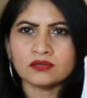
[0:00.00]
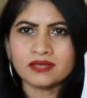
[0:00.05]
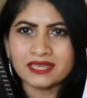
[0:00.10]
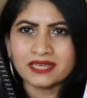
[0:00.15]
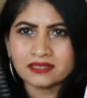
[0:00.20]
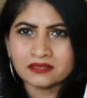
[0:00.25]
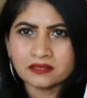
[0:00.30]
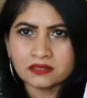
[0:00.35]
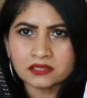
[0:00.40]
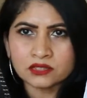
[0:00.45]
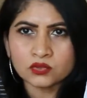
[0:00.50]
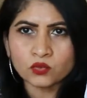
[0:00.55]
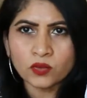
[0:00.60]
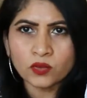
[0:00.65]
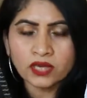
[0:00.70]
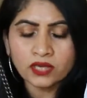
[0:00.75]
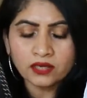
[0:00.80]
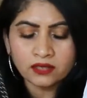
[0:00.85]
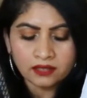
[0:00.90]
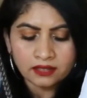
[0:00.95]
like this
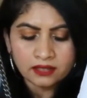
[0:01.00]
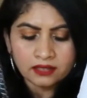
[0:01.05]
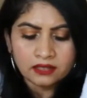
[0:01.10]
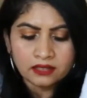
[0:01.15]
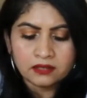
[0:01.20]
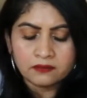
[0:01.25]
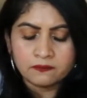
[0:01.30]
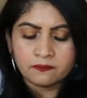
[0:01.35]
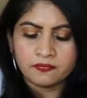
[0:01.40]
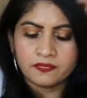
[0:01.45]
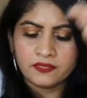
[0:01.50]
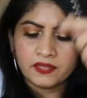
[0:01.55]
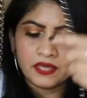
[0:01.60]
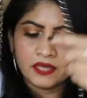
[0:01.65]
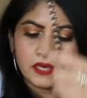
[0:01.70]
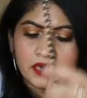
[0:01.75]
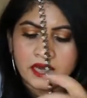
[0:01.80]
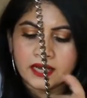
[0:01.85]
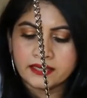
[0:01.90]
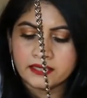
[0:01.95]
way
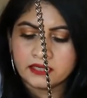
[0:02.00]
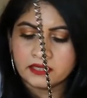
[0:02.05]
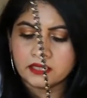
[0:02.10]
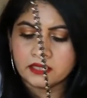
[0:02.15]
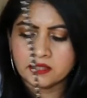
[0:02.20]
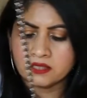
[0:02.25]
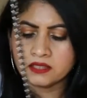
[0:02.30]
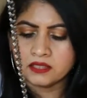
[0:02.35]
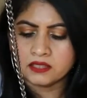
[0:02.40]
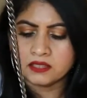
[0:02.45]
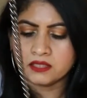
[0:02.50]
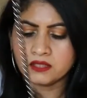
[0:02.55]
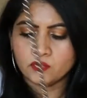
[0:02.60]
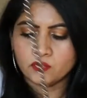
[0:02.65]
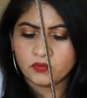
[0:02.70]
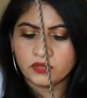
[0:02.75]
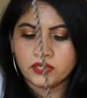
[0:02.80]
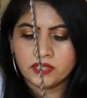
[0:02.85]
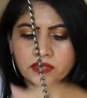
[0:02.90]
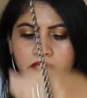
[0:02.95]
then I can
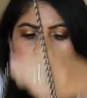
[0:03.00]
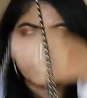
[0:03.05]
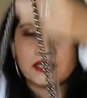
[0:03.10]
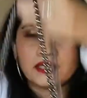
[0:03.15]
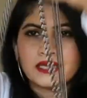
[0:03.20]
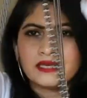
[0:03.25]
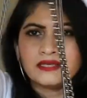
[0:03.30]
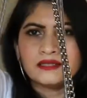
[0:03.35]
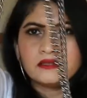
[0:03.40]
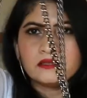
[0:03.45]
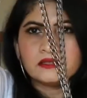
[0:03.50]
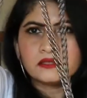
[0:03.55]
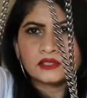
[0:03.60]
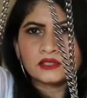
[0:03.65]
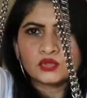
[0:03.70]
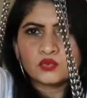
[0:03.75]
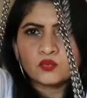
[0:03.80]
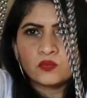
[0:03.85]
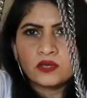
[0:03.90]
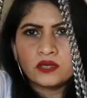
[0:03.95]
wear it like
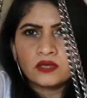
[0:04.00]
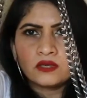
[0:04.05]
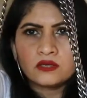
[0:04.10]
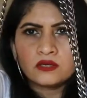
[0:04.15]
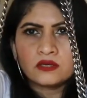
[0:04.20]
this way.